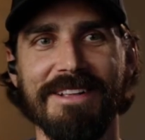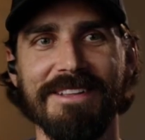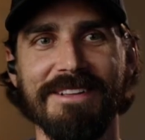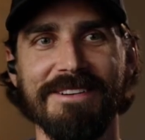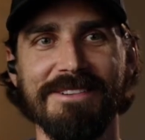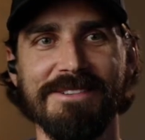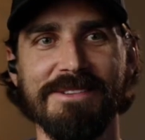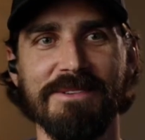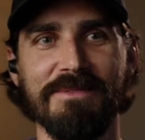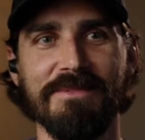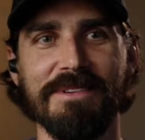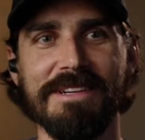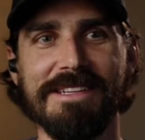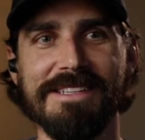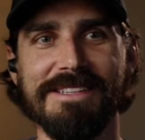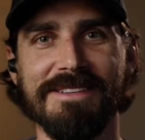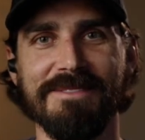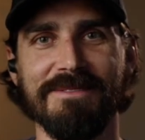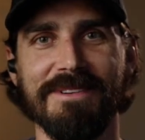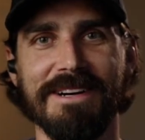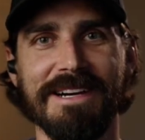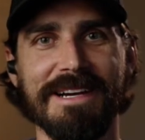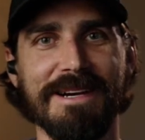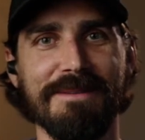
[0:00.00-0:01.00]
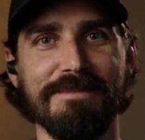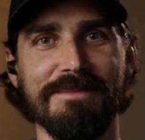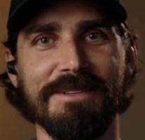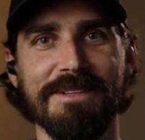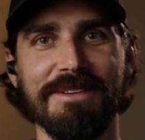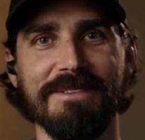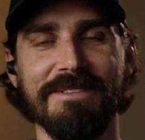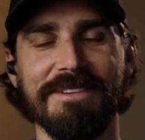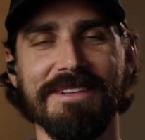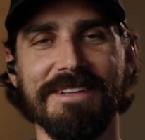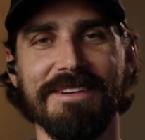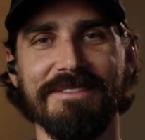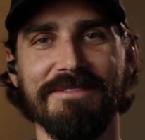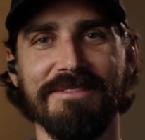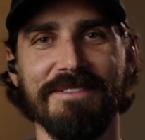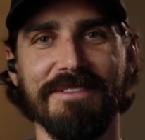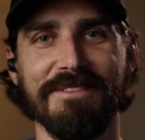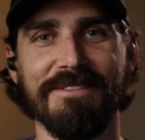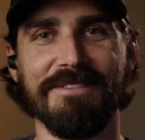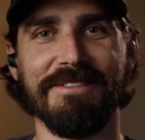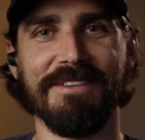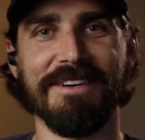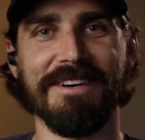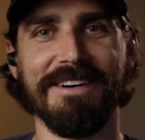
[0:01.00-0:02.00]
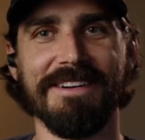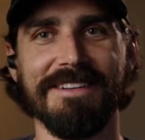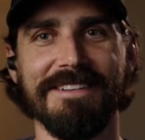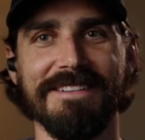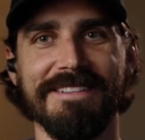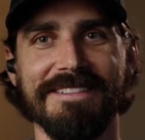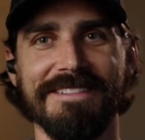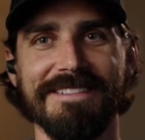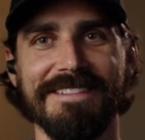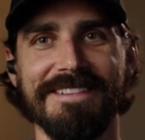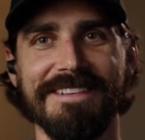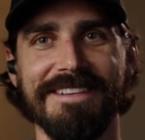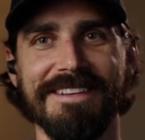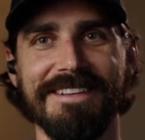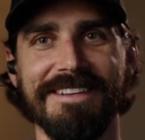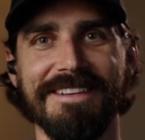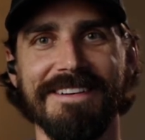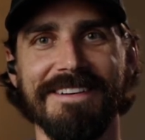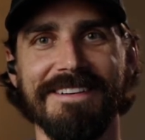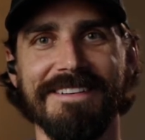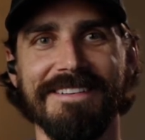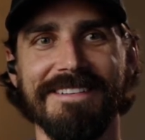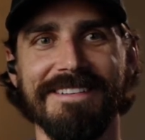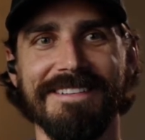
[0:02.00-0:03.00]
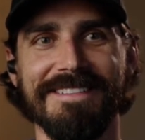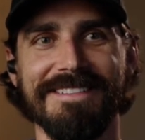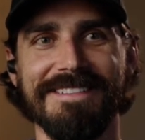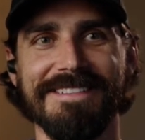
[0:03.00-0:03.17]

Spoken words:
there's a reason why I'm doing it for fun, you know?